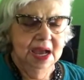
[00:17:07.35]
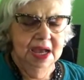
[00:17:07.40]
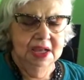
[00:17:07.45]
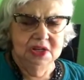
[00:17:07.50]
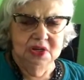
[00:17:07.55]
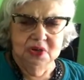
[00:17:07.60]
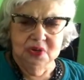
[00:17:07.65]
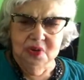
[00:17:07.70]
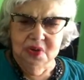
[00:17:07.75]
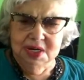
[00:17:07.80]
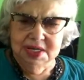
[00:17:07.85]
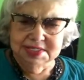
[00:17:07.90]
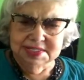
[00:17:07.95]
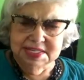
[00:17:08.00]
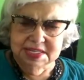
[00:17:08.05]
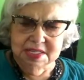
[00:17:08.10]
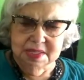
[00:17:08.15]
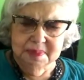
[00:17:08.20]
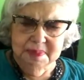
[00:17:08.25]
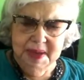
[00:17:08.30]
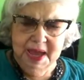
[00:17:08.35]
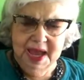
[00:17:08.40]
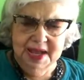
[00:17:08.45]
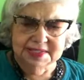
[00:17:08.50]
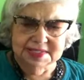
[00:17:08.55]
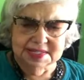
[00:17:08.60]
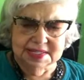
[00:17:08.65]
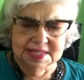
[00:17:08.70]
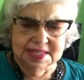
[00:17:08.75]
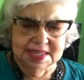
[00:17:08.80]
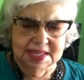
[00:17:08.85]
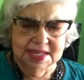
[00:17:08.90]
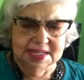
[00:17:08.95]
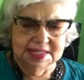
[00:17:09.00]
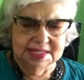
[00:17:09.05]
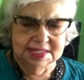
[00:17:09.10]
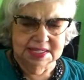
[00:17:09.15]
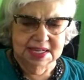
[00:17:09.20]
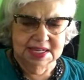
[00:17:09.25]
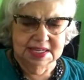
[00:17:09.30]
And you're going to see the bags and
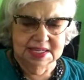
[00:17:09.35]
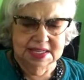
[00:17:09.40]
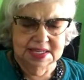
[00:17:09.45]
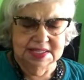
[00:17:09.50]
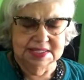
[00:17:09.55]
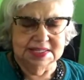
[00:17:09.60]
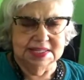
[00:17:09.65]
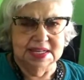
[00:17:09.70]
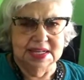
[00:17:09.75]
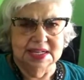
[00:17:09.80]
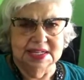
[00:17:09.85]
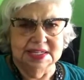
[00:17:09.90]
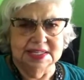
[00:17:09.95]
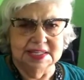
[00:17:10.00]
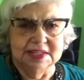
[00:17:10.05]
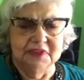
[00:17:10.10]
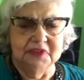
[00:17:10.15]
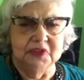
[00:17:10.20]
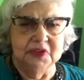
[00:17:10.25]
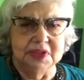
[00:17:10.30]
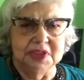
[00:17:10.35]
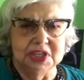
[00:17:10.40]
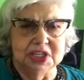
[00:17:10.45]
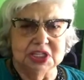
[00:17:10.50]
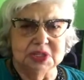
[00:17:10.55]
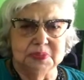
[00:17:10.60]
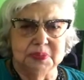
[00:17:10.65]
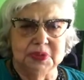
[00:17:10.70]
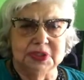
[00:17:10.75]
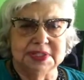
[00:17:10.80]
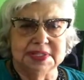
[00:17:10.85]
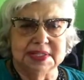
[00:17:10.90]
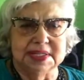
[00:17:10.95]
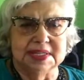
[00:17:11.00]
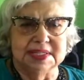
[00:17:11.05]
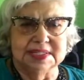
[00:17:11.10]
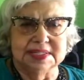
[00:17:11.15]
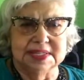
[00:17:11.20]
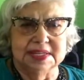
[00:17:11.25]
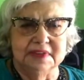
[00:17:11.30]
think it's different. This
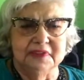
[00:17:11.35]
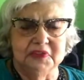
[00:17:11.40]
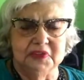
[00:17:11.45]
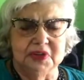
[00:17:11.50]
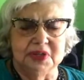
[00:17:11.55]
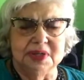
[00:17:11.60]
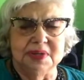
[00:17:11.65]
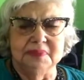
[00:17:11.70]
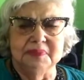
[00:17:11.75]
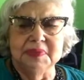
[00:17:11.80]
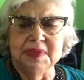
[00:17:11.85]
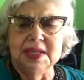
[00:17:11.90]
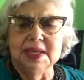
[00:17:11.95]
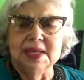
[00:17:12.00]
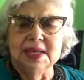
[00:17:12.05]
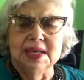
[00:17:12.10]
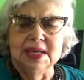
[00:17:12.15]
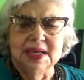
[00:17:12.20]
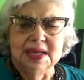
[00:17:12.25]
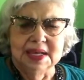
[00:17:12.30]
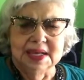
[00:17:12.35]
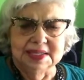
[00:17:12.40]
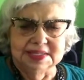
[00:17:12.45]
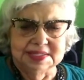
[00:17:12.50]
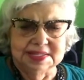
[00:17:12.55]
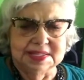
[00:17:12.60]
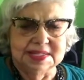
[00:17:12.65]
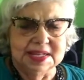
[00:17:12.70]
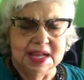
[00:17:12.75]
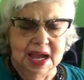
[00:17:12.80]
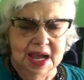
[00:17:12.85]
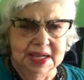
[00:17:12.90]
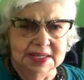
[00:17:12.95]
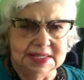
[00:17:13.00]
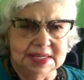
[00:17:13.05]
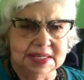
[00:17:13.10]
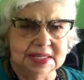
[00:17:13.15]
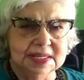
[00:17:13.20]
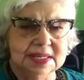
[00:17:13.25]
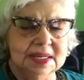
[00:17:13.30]
person is different. It's
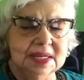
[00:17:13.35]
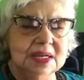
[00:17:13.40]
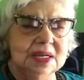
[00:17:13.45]
not.